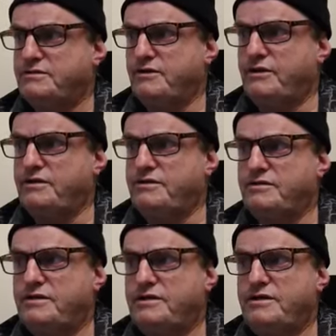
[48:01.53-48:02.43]
right?
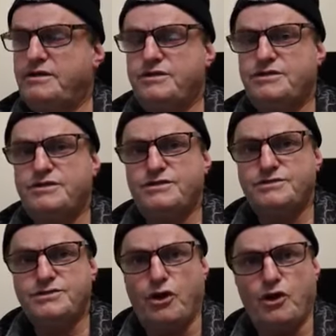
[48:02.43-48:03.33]

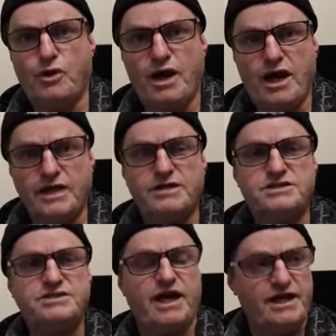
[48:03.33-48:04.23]
So
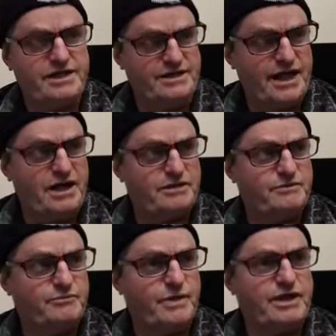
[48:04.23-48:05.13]
understanding that
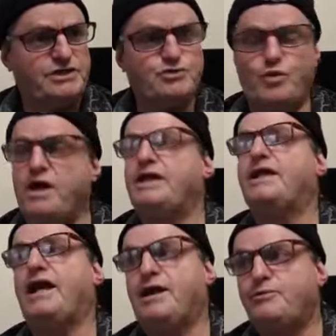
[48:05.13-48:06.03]
means when
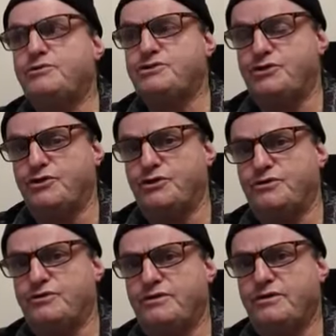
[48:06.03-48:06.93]
it happens to you,
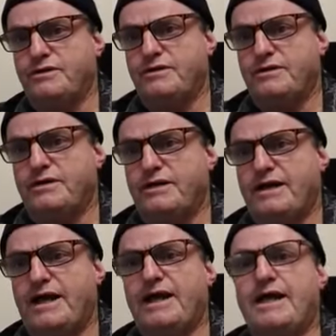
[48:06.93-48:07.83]

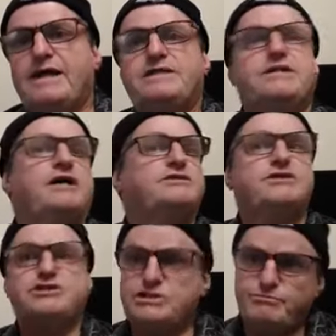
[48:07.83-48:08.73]
it
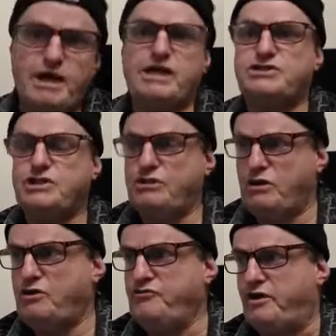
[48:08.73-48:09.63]
doesn't smash
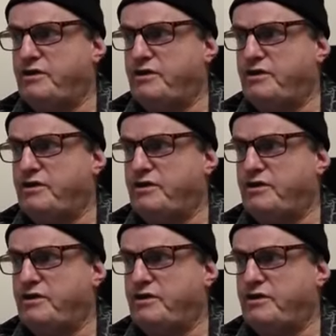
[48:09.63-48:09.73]
you over.